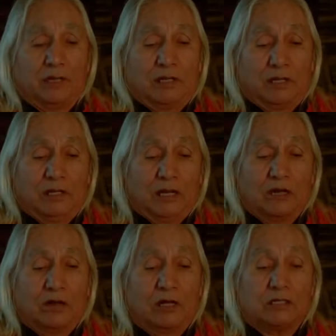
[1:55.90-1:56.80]
And Inyan
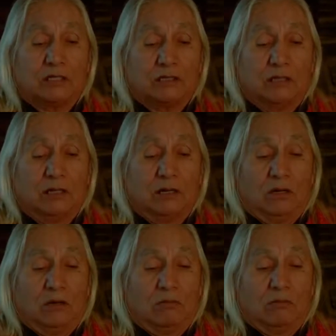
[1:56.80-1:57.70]
called it
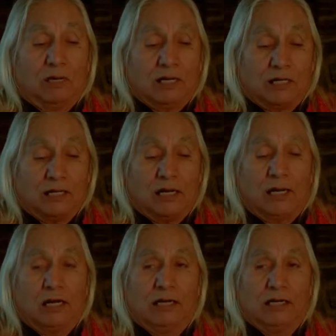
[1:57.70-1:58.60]
Makha,